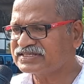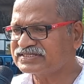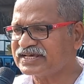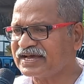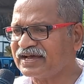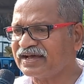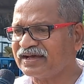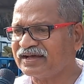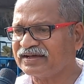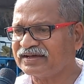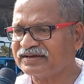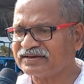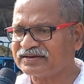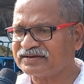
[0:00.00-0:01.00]
is the
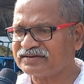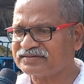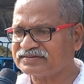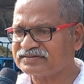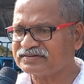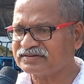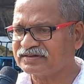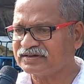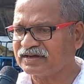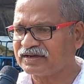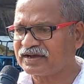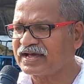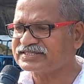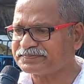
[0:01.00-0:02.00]

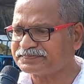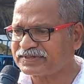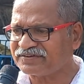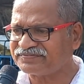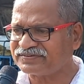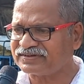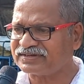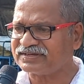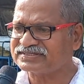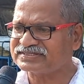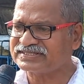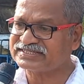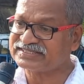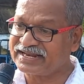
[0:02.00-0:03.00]
concept of
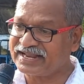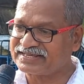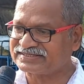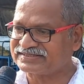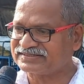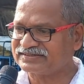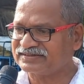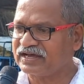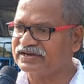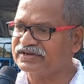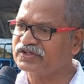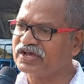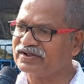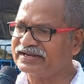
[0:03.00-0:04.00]
6th class.
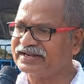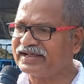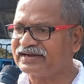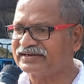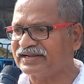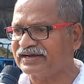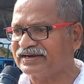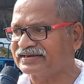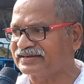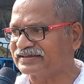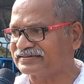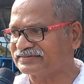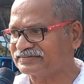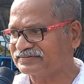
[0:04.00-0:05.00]
Already you all
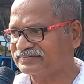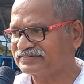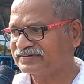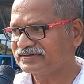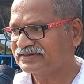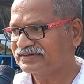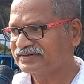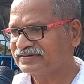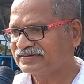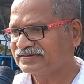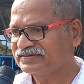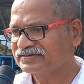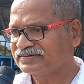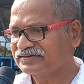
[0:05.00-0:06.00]
learned.
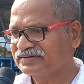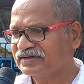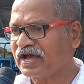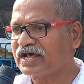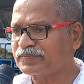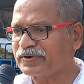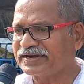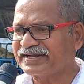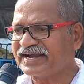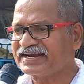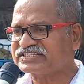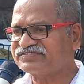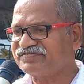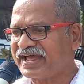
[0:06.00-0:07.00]

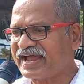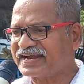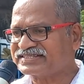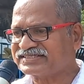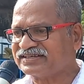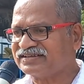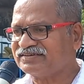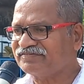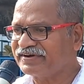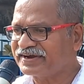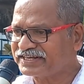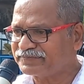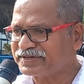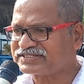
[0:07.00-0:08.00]
Carbohydrates, fats,
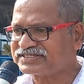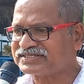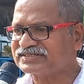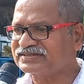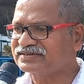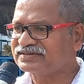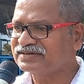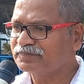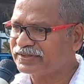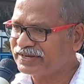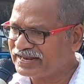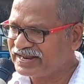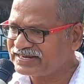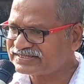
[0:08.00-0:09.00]
vitamins,
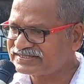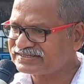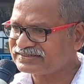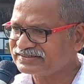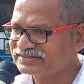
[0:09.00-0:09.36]
minerals,